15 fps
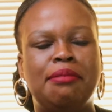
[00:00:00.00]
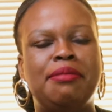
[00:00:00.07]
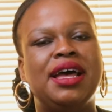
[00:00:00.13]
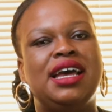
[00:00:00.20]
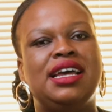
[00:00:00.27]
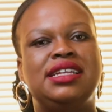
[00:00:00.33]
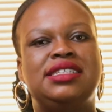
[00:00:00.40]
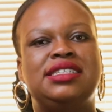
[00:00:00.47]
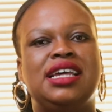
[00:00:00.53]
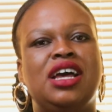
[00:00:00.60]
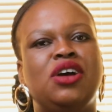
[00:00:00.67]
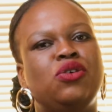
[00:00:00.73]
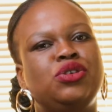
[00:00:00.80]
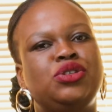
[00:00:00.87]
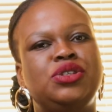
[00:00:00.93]
But
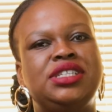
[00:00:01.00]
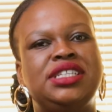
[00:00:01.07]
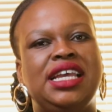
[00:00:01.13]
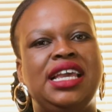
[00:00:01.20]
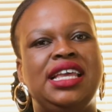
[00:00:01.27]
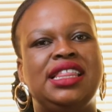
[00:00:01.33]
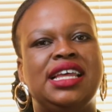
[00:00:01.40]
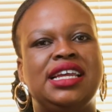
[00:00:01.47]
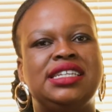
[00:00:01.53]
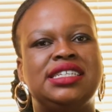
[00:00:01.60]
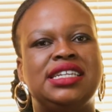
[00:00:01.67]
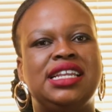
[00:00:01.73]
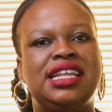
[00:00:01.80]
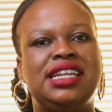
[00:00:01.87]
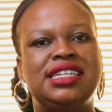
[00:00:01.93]
I also say
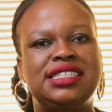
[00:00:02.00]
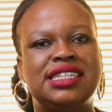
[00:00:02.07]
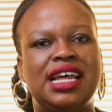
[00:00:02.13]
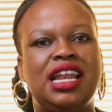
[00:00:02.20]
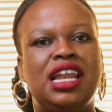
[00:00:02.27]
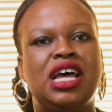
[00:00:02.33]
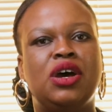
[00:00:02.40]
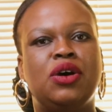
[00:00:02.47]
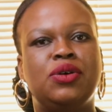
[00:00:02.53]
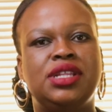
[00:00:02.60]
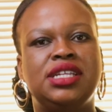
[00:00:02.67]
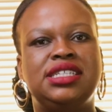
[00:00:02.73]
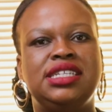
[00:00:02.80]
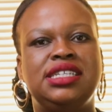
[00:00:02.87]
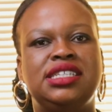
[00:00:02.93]
that let us allow
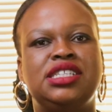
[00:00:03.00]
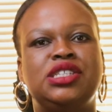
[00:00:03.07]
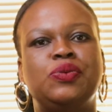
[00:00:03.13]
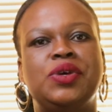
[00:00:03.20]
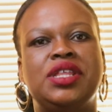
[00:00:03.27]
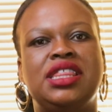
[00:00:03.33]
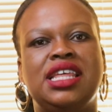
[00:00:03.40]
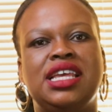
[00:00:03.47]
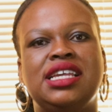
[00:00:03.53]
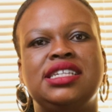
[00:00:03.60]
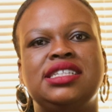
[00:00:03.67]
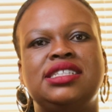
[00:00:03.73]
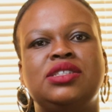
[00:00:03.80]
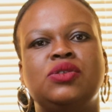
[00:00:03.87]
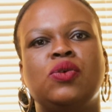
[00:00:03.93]
the seasons where
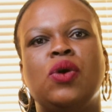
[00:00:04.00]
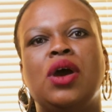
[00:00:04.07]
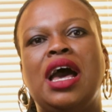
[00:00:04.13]
things